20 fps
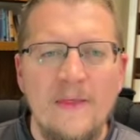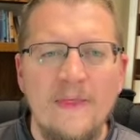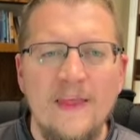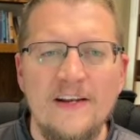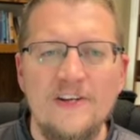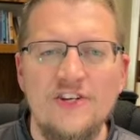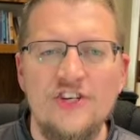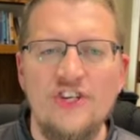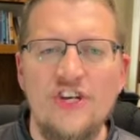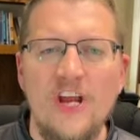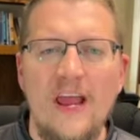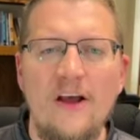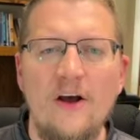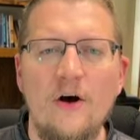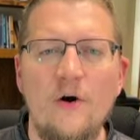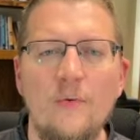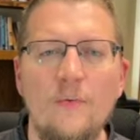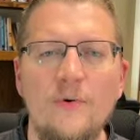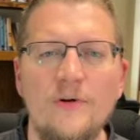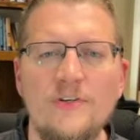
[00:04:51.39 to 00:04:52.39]
that
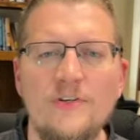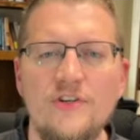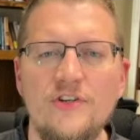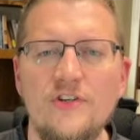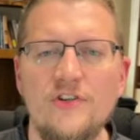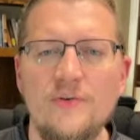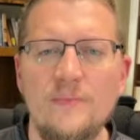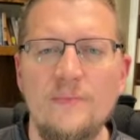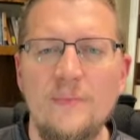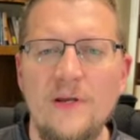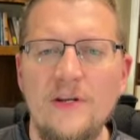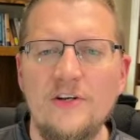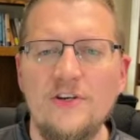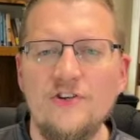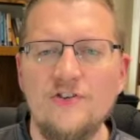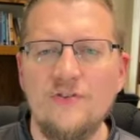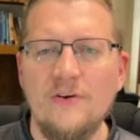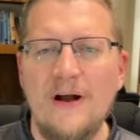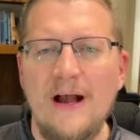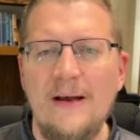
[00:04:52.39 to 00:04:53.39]
Sheol would be
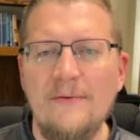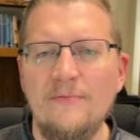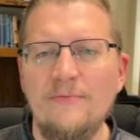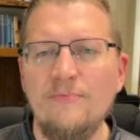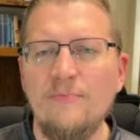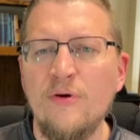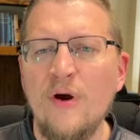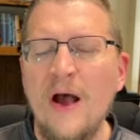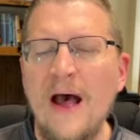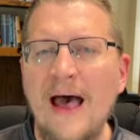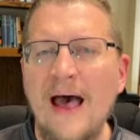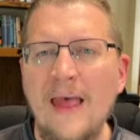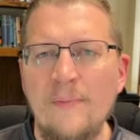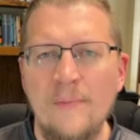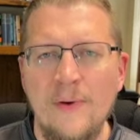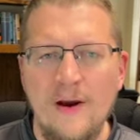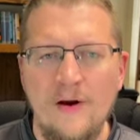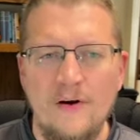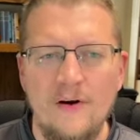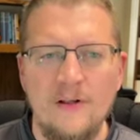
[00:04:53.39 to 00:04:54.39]
described
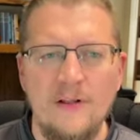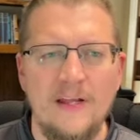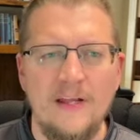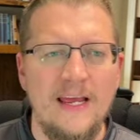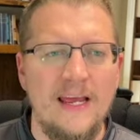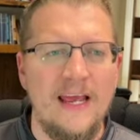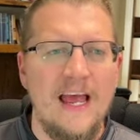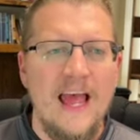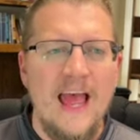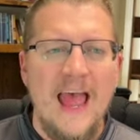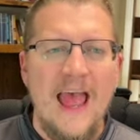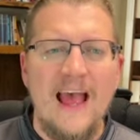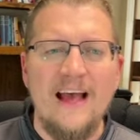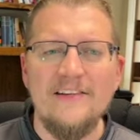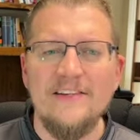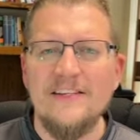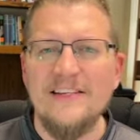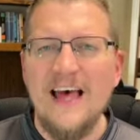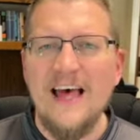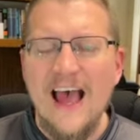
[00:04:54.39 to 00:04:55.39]
primarily
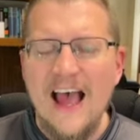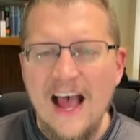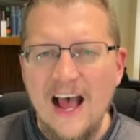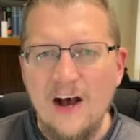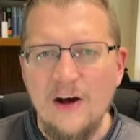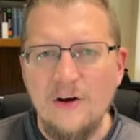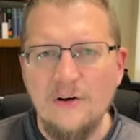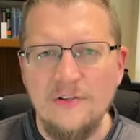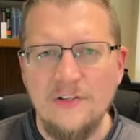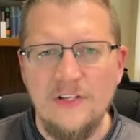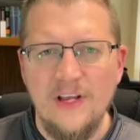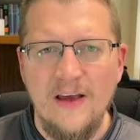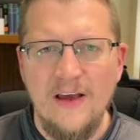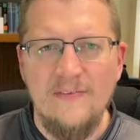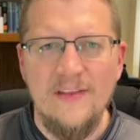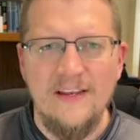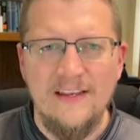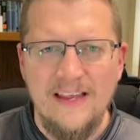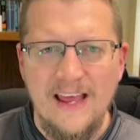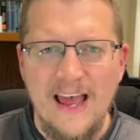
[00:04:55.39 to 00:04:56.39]
as the house
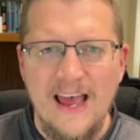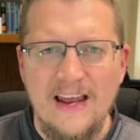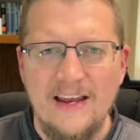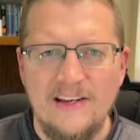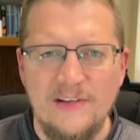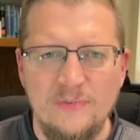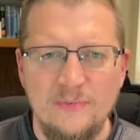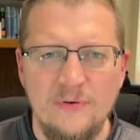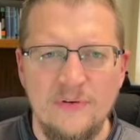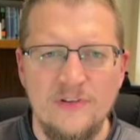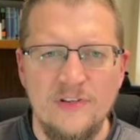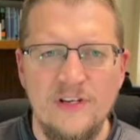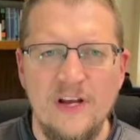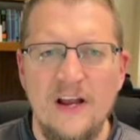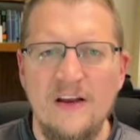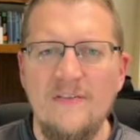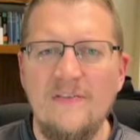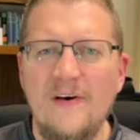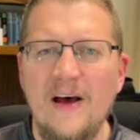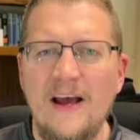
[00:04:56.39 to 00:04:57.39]
of the dead, as
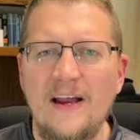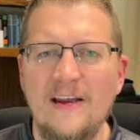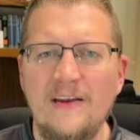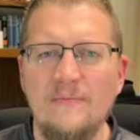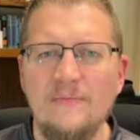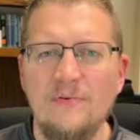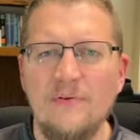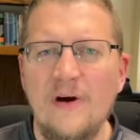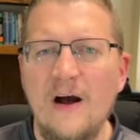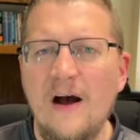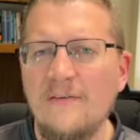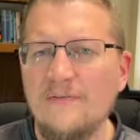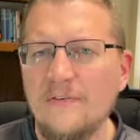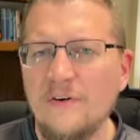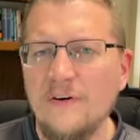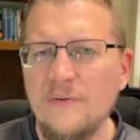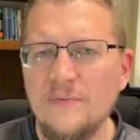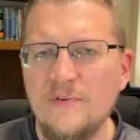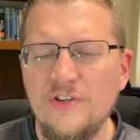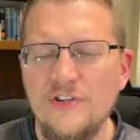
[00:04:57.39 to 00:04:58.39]
personified in
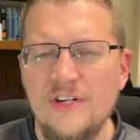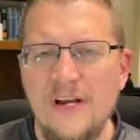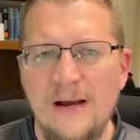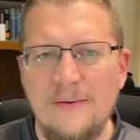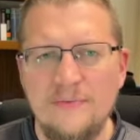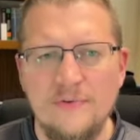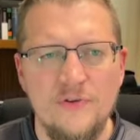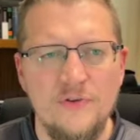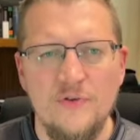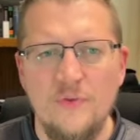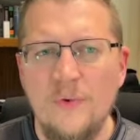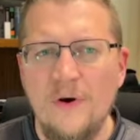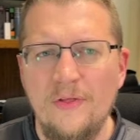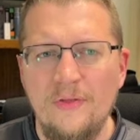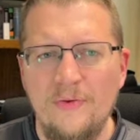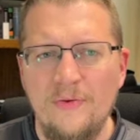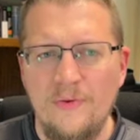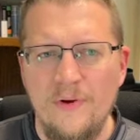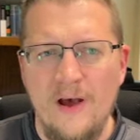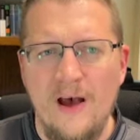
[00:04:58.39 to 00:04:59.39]
Proverbs chapters
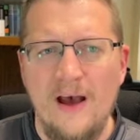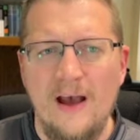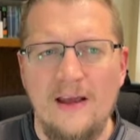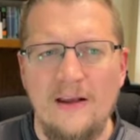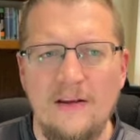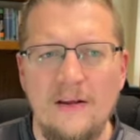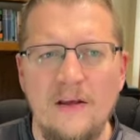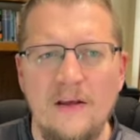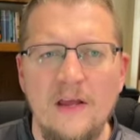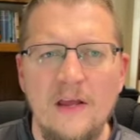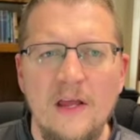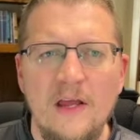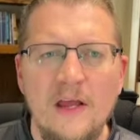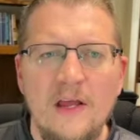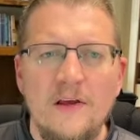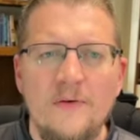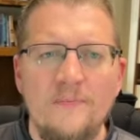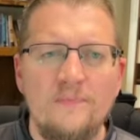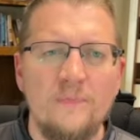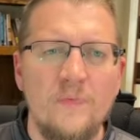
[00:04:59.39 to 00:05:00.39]
1 through 9.
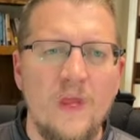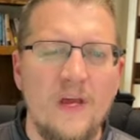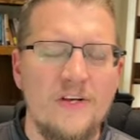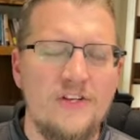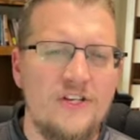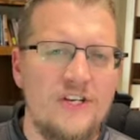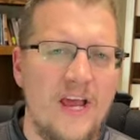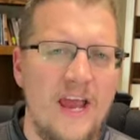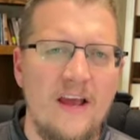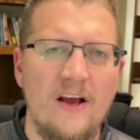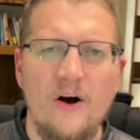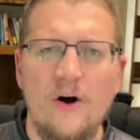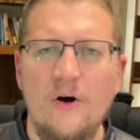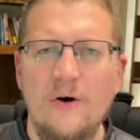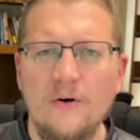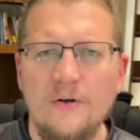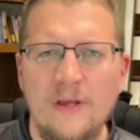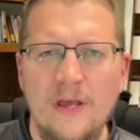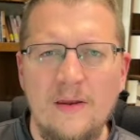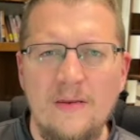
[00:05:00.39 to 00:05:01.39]

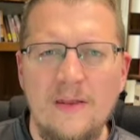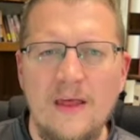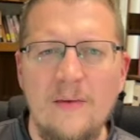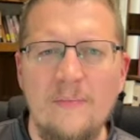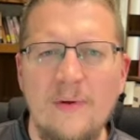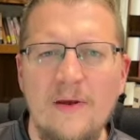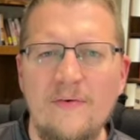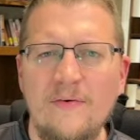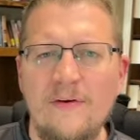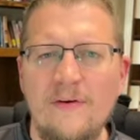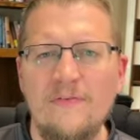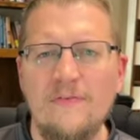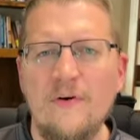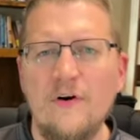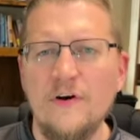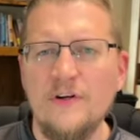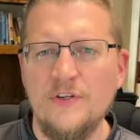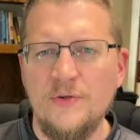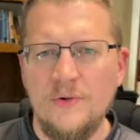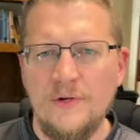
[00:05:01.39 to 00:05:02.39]
Sheol can then be
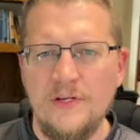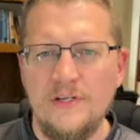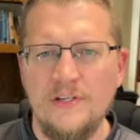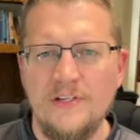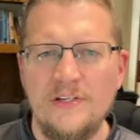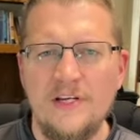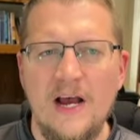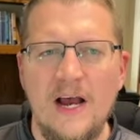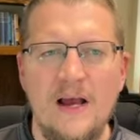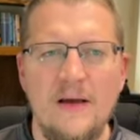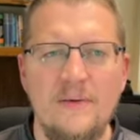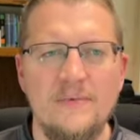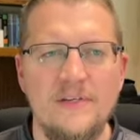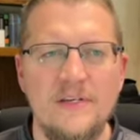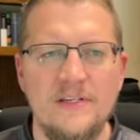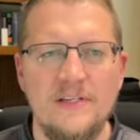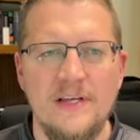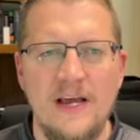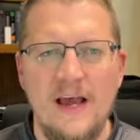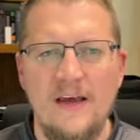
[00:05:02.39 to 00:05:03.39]
referred to at times
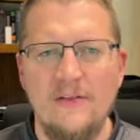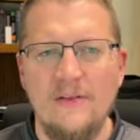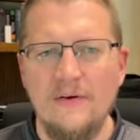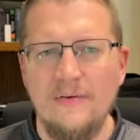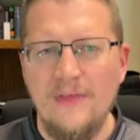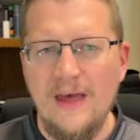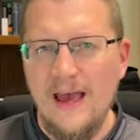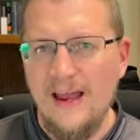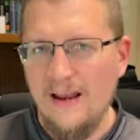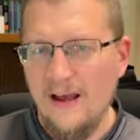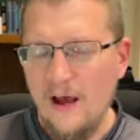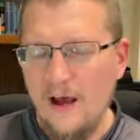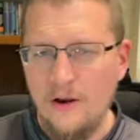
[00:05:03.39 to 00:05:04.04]
as either that